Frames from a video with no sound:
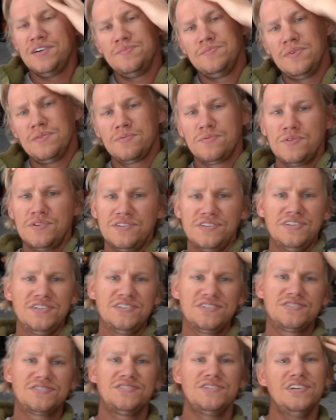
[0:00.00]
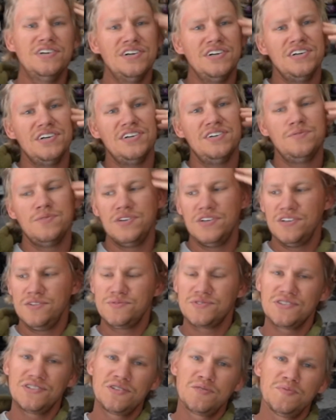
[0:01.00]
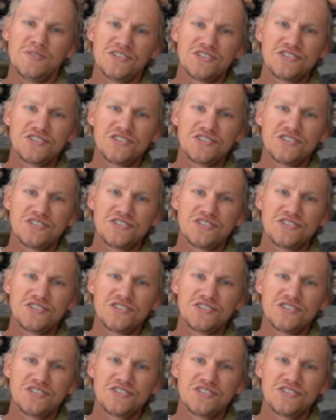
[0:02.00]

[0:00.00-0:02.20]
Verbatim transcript: remember when this, uh, well, it was a little bit